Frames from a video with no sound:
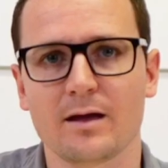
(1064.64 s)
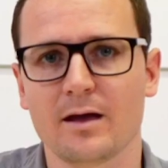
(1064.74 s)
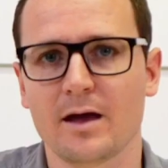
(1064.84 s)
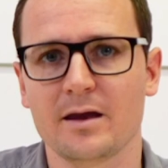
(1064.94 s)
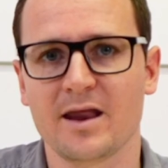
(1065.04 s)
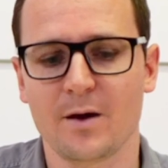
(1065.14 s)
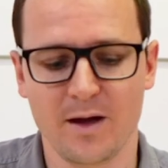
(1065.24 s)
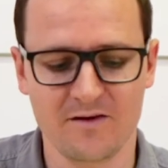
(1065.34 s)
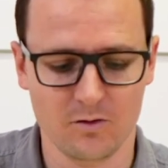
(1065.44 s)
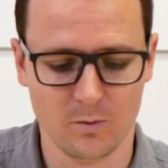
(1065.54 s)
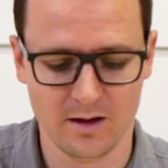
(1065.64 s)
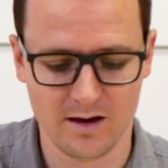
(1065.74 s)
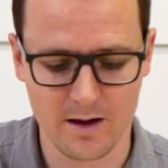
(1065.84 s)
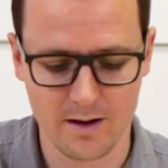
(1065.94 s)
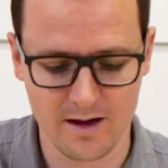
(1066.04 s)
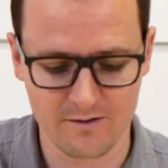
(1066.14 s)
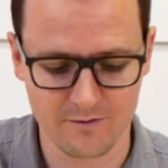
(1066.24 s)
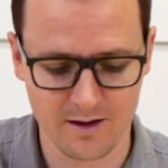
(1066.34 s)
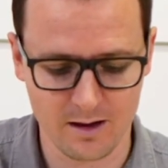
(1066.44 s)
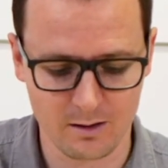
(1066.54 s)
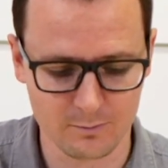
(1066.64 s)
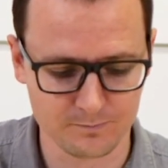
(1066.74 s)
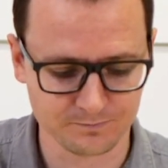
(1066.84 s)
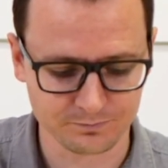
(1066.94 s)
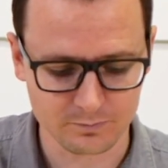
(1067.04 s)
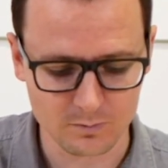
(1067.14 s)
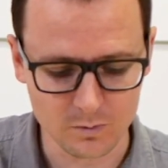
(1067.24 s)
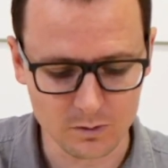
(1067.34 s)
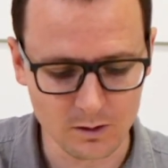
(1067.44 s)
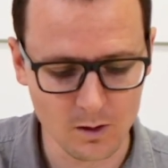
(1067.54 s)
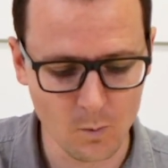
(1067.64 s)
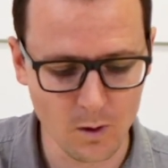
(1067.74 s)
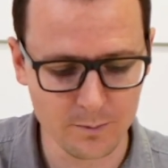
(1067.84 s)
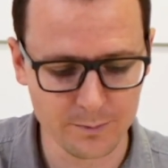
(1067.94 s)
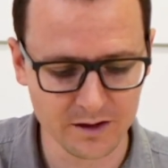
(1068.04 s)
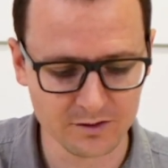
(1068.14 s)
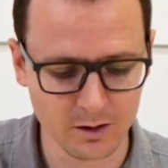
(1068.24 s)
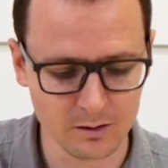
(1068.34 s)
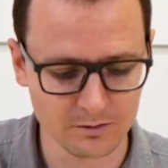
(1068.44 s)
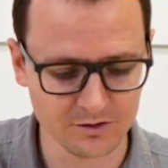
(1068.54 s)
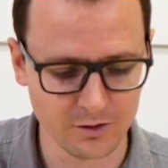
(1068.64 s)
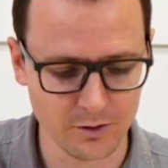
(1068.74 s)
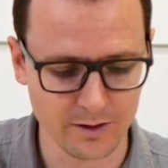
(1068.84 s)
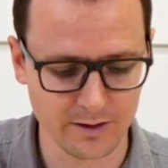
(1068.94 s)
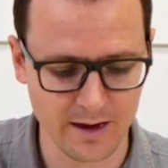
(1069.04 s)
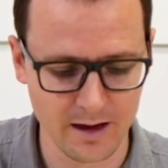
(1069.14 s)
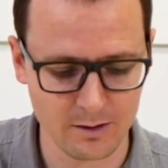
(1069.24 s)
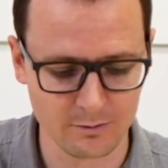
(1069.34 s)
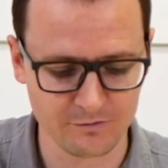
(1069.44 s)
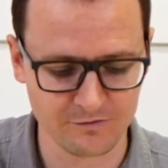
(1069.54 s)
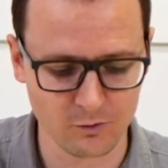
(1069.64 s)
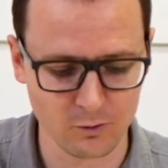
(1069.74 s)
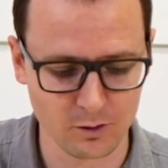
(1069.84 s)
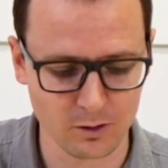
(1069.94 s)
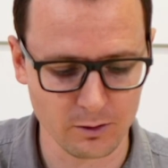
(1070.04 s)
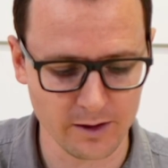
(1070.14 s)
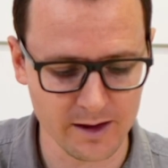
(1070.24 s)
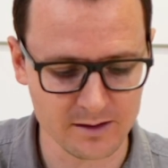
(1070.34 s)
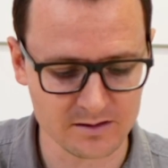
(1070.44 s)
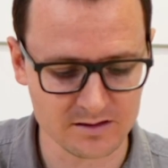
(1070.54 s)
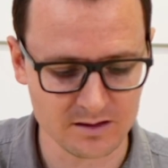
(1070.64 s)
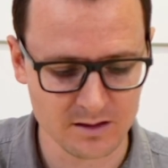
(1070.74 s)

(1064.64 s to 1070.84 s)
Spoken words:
and now we have it. We now have our one big dial turning our 4 clock hands